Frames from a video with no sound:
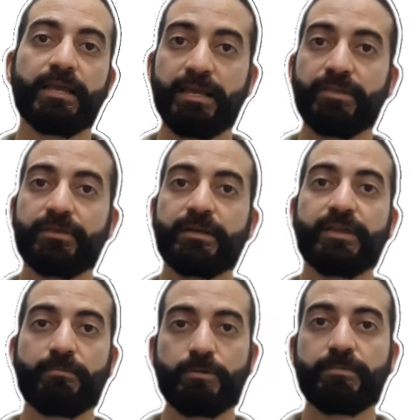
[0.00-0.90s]
And
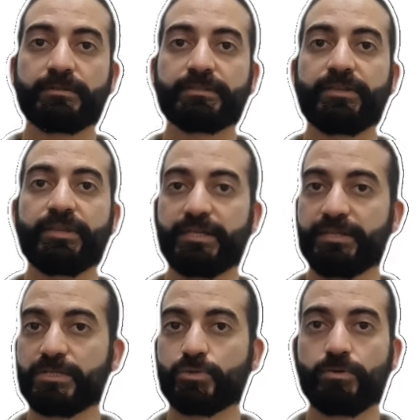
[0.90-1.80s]
the probability
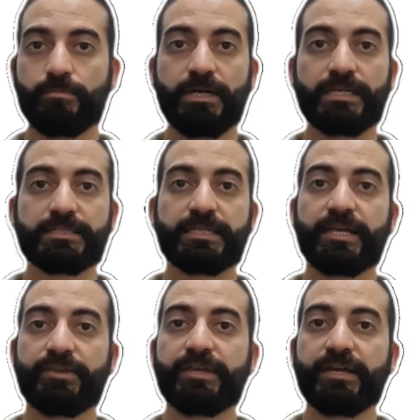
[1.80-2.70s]
that the school bus
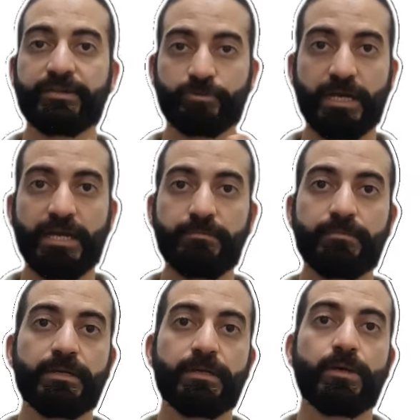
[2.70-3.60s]
is on
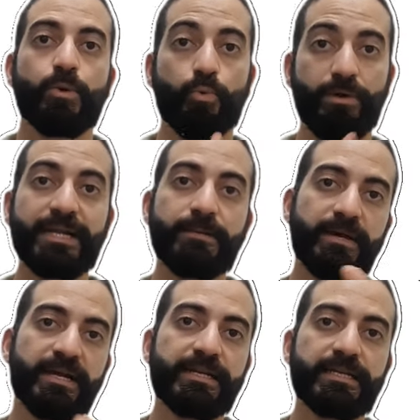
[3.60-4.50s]
time,
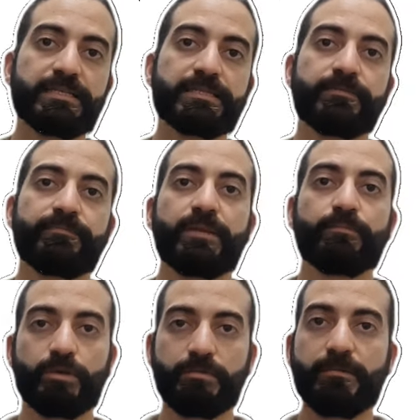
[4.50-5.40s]
1 minus
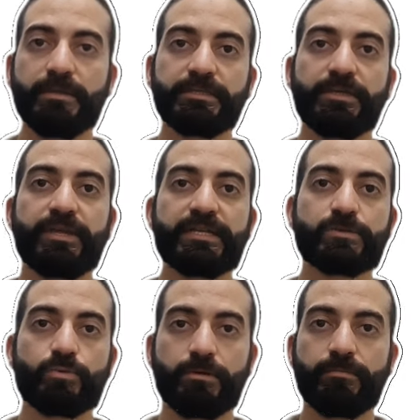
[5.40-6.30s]
probability
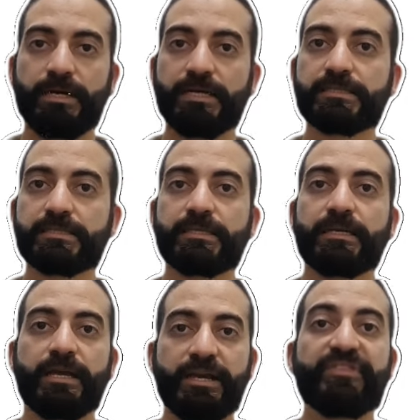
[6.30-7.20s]
that the school bus
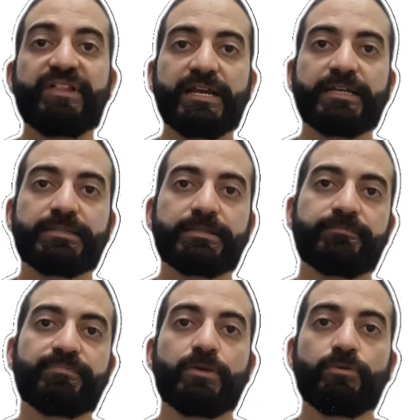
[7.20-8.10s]
is late,
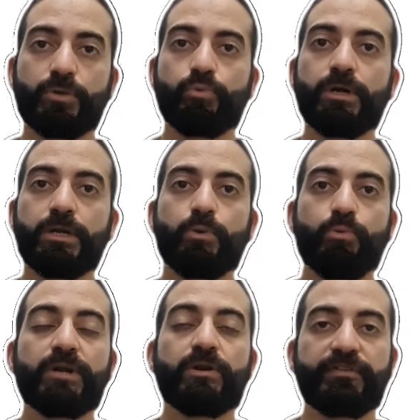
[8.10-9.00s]
equal
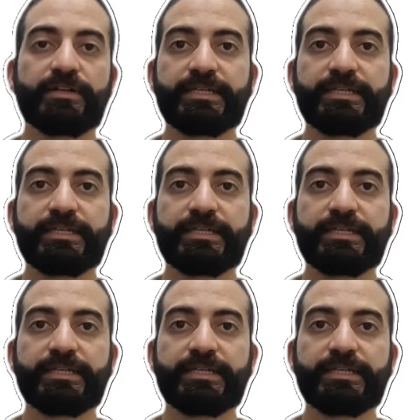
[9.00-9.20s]
1 over